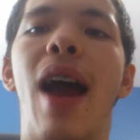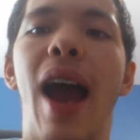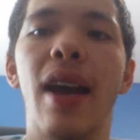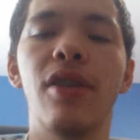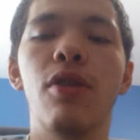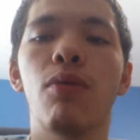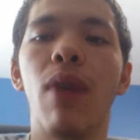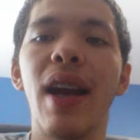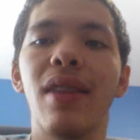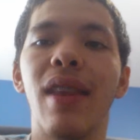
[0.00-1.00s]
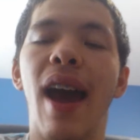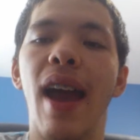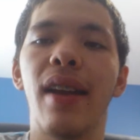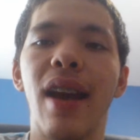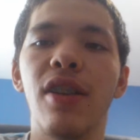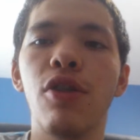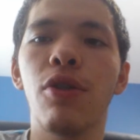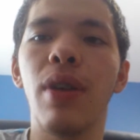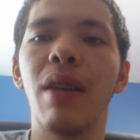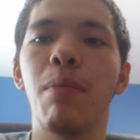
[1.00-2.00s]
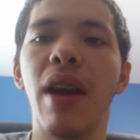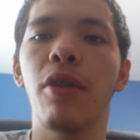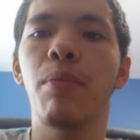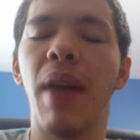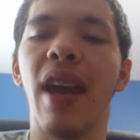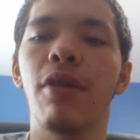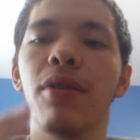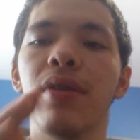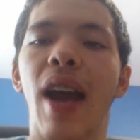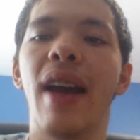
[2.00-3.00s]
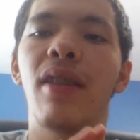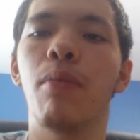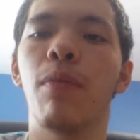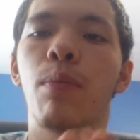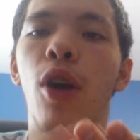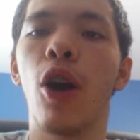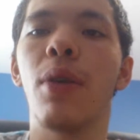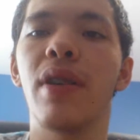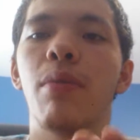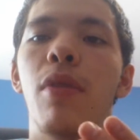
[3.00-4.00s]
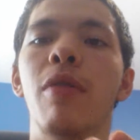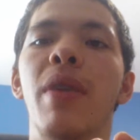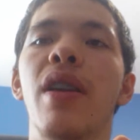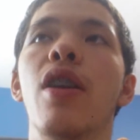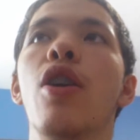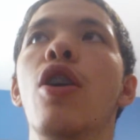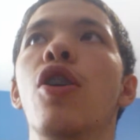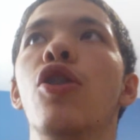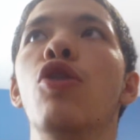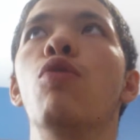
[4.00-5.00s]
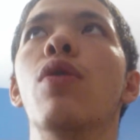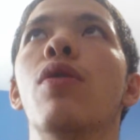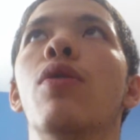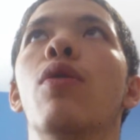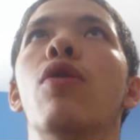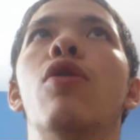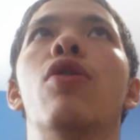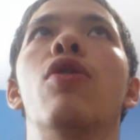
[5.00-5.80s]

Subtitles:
As you write that and as you create better panels at the current moment, you will